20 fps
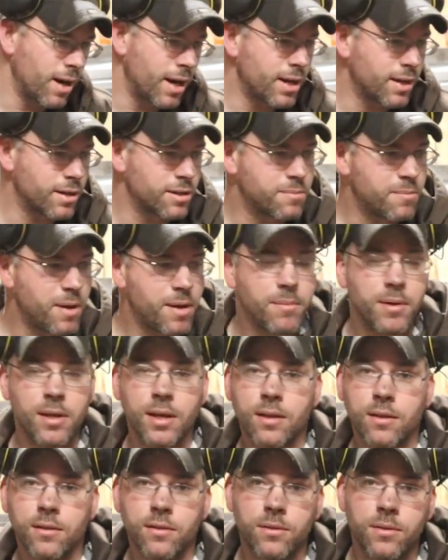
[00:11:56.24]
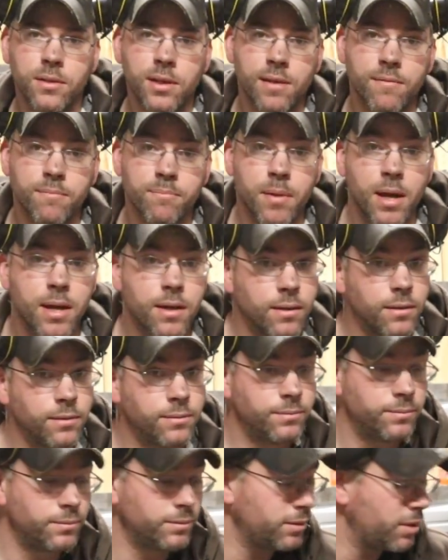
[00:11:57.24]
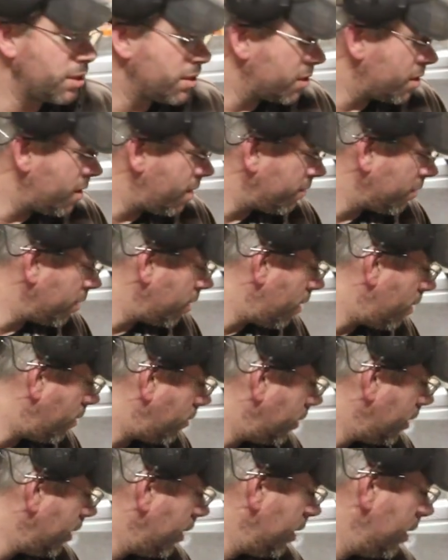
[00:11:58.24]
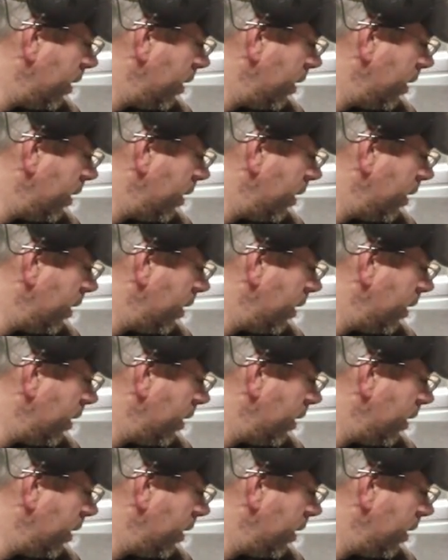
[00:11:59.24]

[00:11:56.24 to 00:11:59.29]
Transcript: right because maybe you can do it even better just never know.